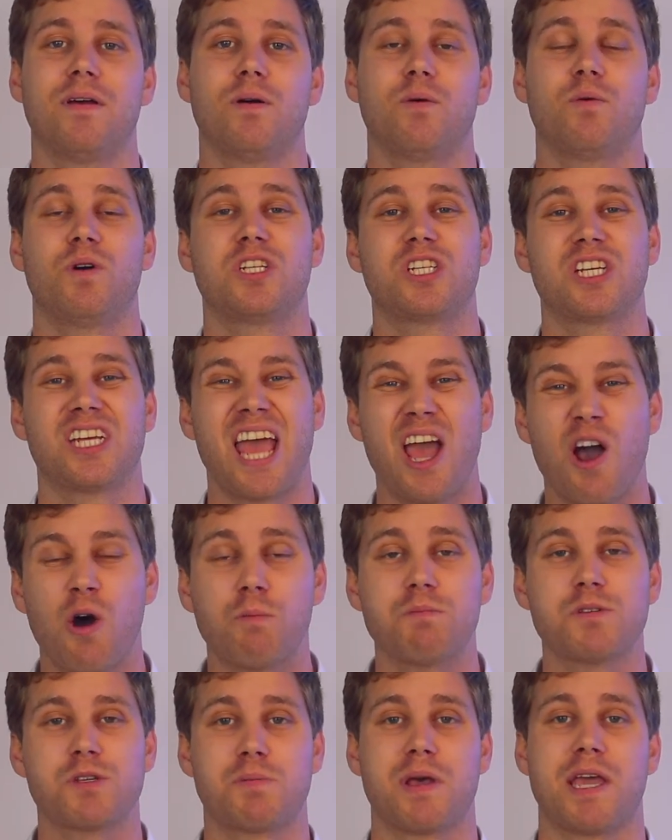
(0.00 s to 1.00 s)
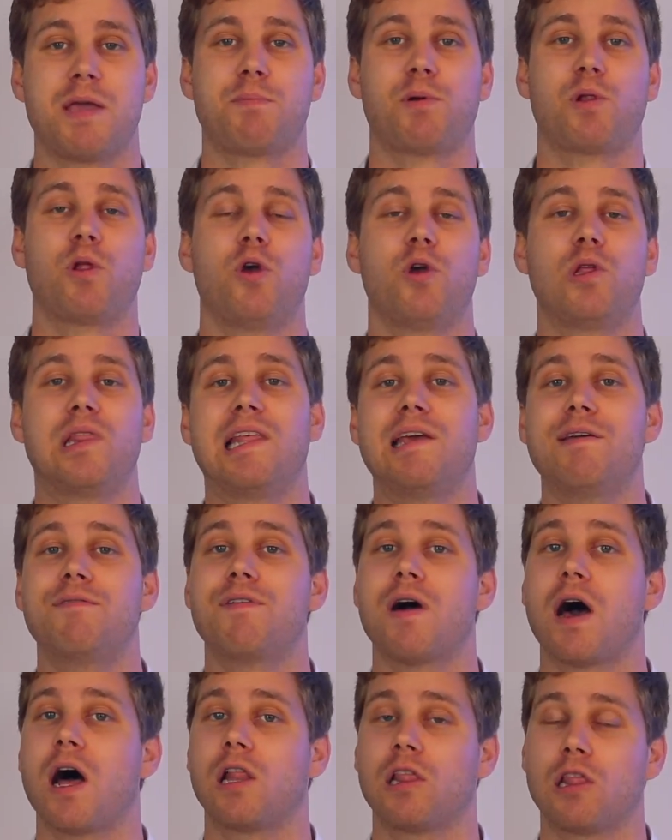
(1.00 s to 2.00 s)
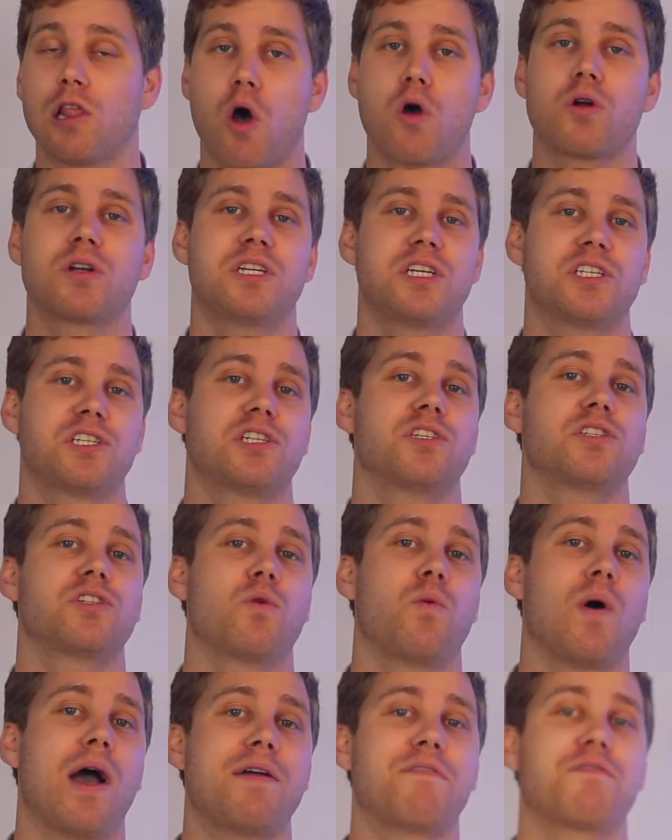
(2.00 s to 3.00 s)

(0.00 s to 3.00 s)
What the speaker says: which helps people who live a long distance away